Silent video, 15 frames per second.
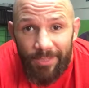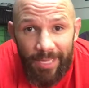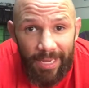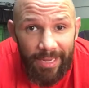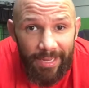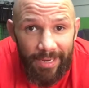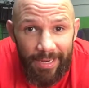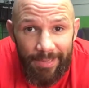
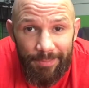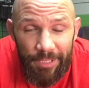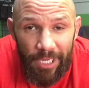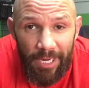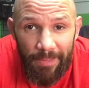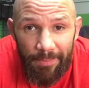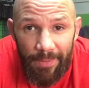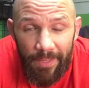In ape
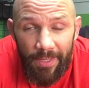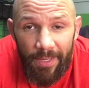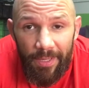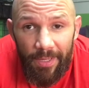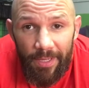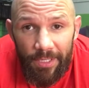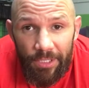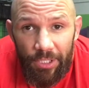shape,
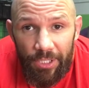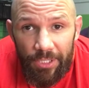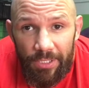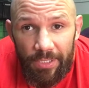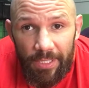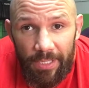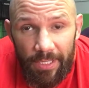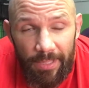just
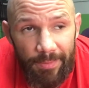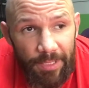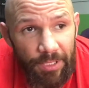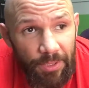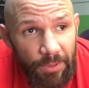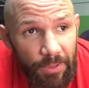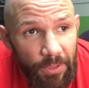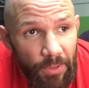coming to
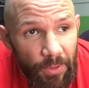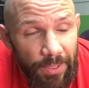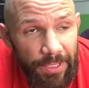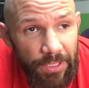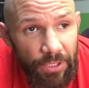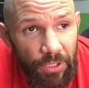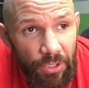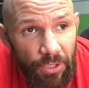you,
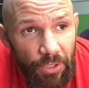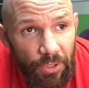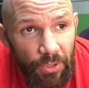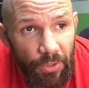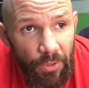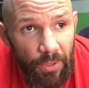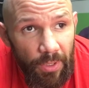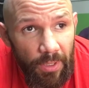going
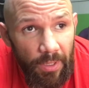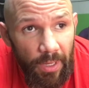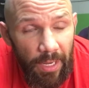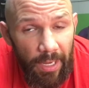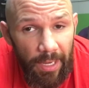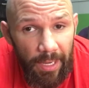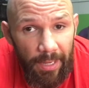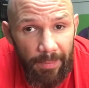to
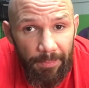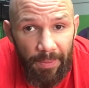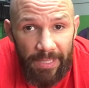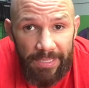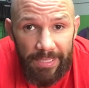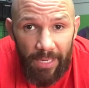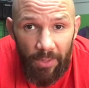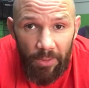
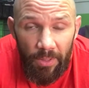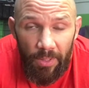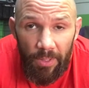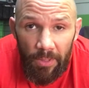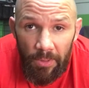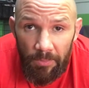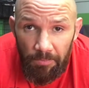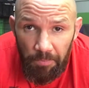break down
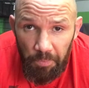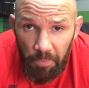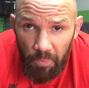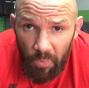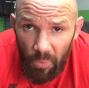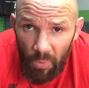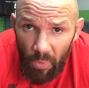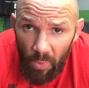
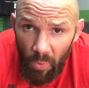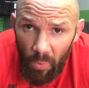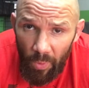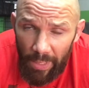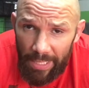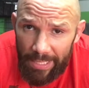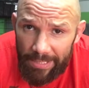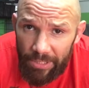
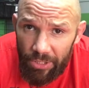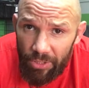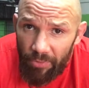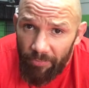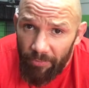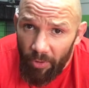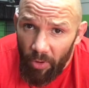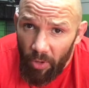what I like to do
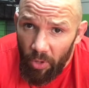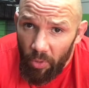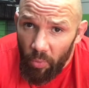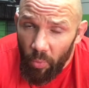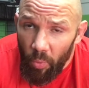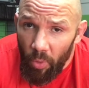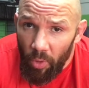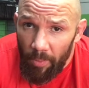for a
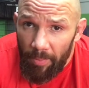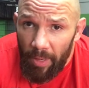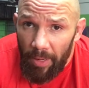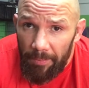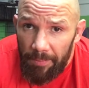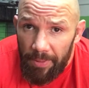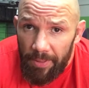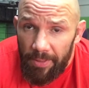good
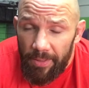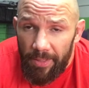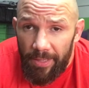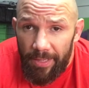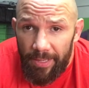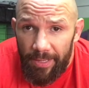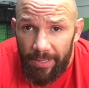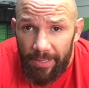warm-up.
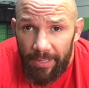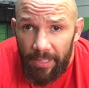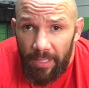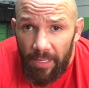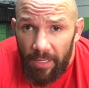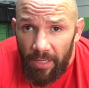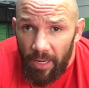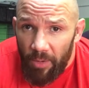I
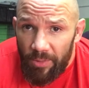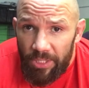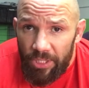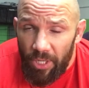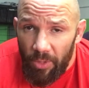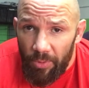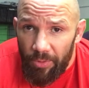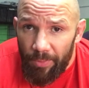always
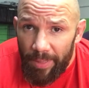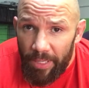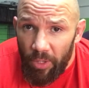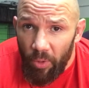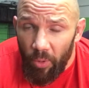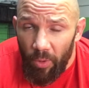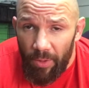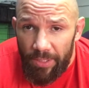start with my
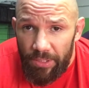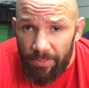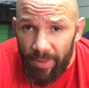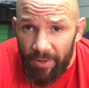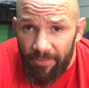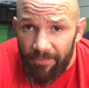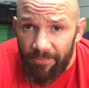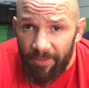core. It's
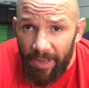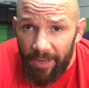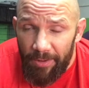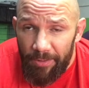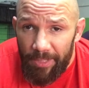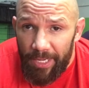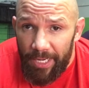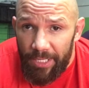my
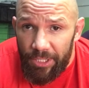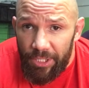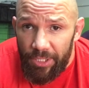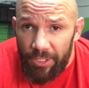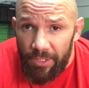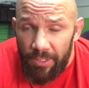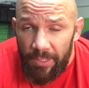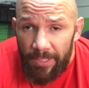
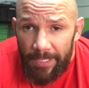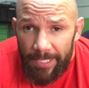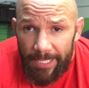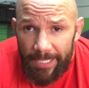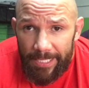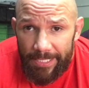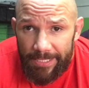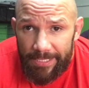foundation.
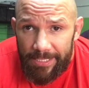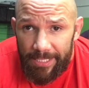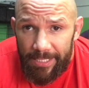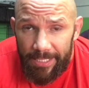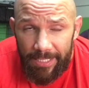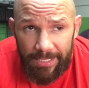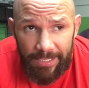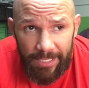It's
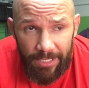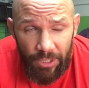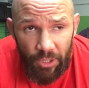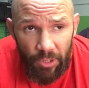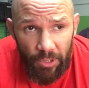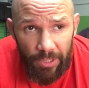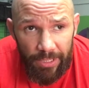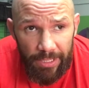
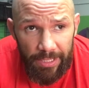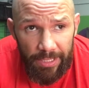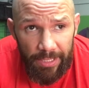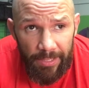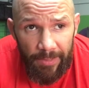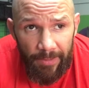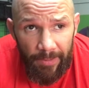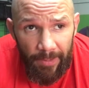essentially
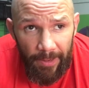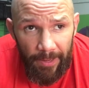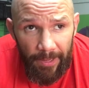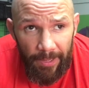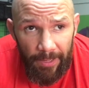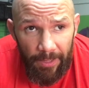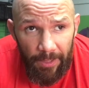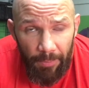
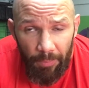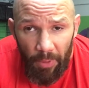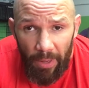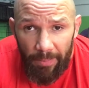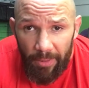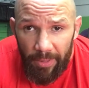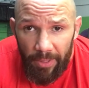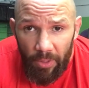the
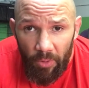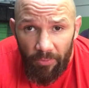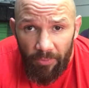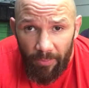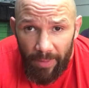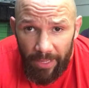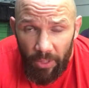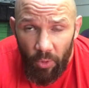primary goal
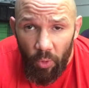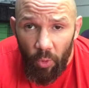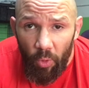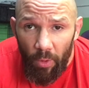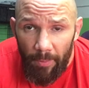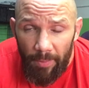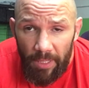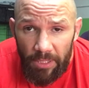for my
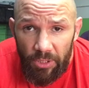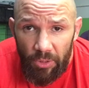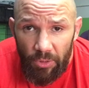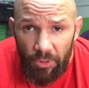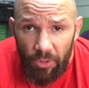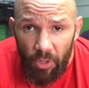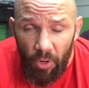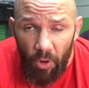core
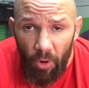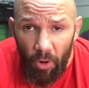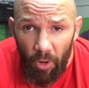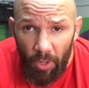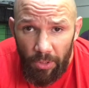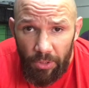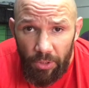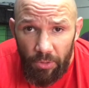muscles
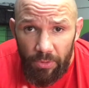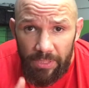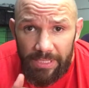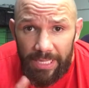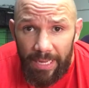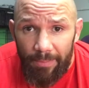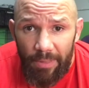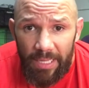are to
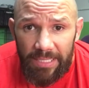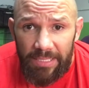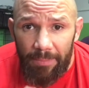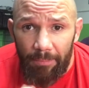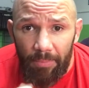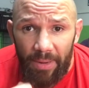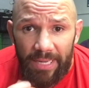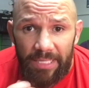stabilize
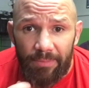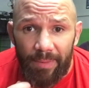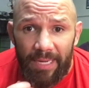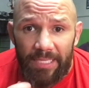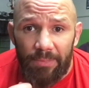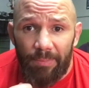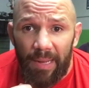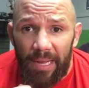and brace my
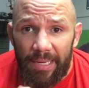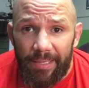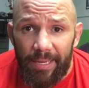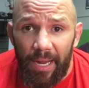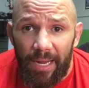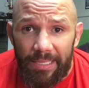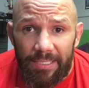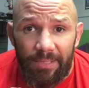spine,
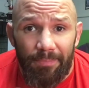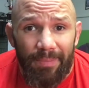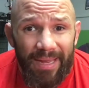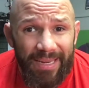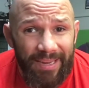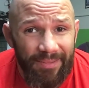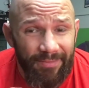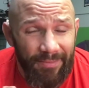not to
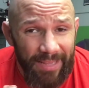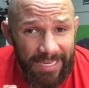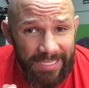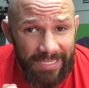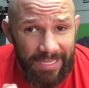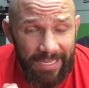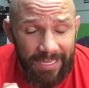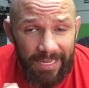bend and
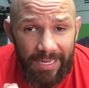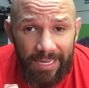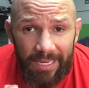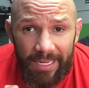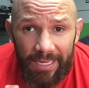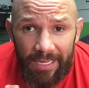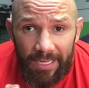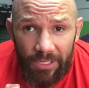flex it,
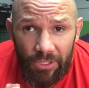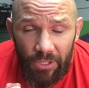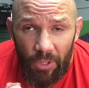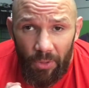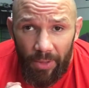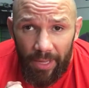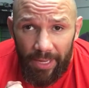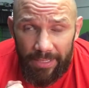
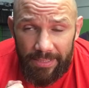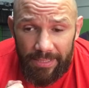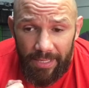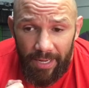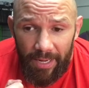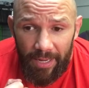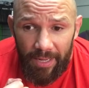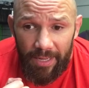so that
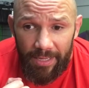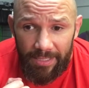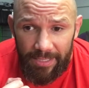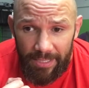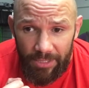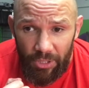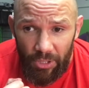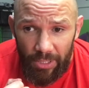
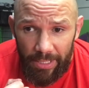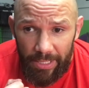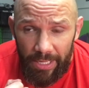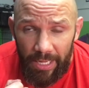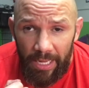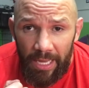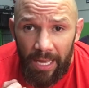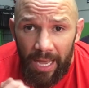essentially
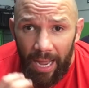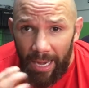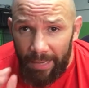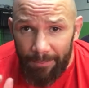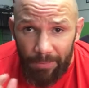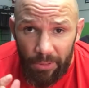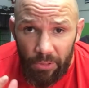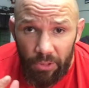I
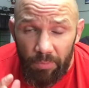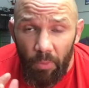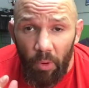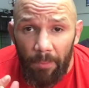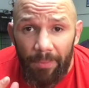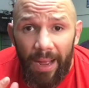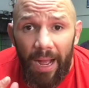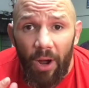can produce
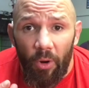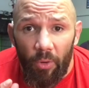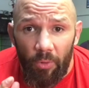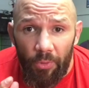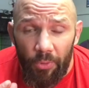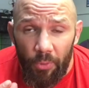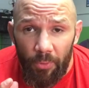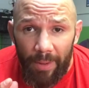more
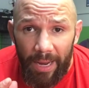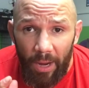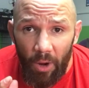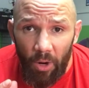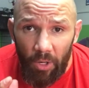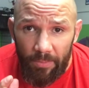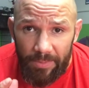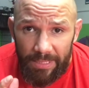power through my
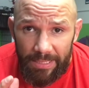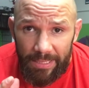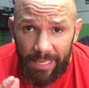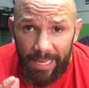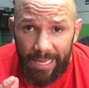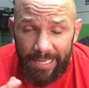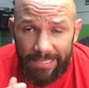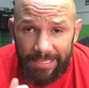arms and
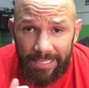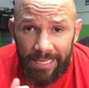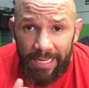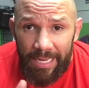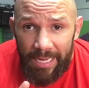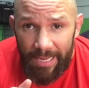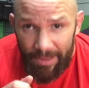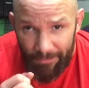legs
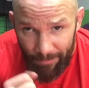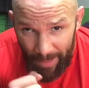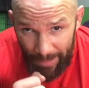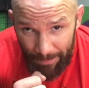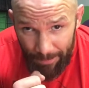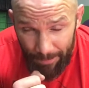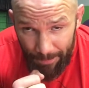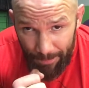if my
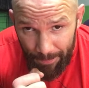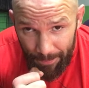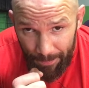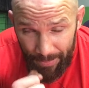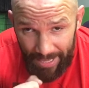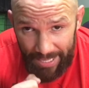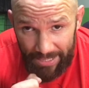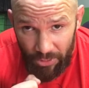
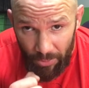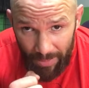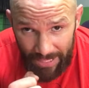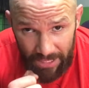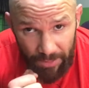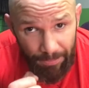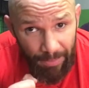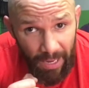base or my
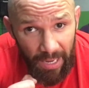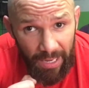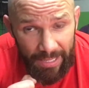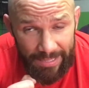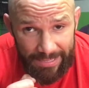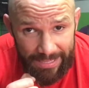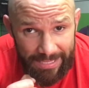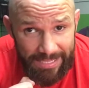
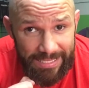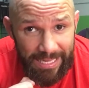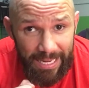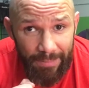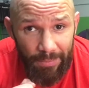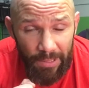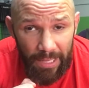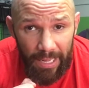spine is
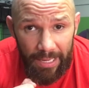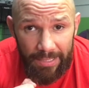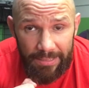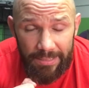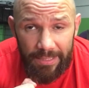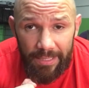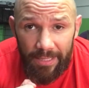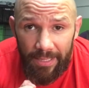stabilized.